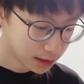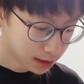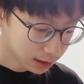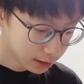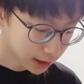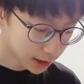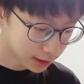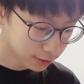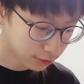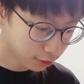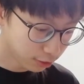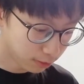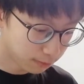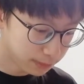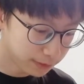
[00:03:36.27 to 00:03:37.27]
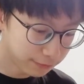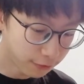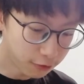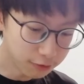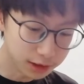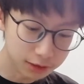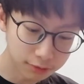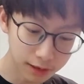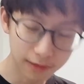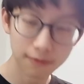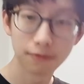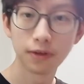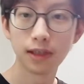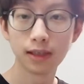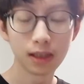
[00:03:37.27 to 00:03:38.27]
Okay, so before we do
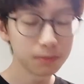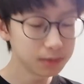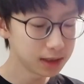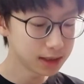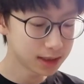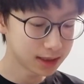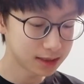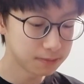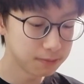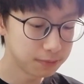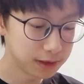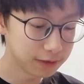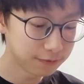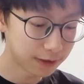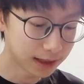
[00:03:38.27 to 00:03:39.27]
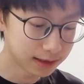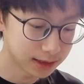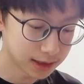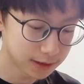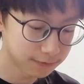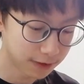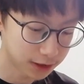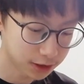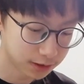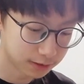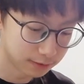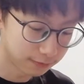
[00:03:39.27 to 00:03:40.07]
anything, let me simplify this fraction